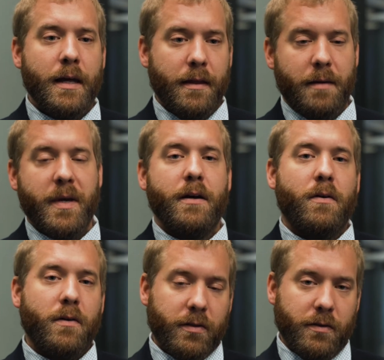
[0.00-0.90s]
they may
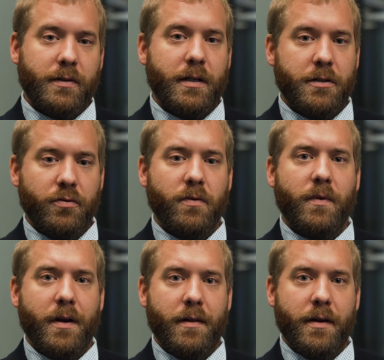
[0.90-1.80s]
also send you to
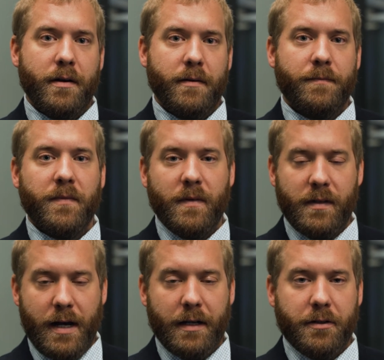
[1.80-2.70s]
one of their
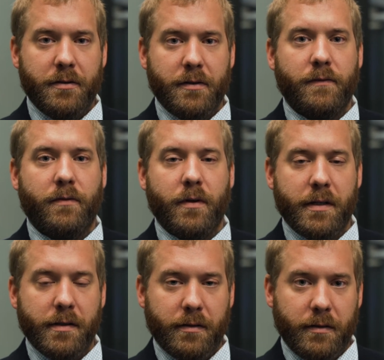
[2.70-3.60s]
doctors for a
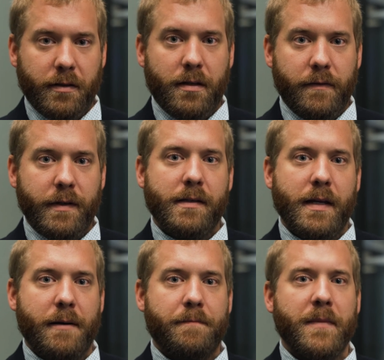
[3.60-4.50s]
consultative
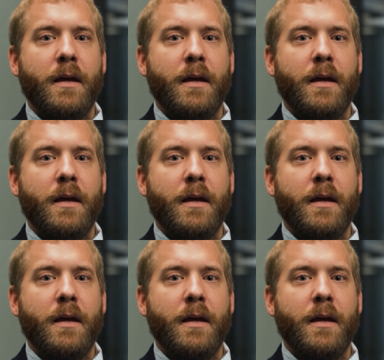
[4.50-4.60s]
exam.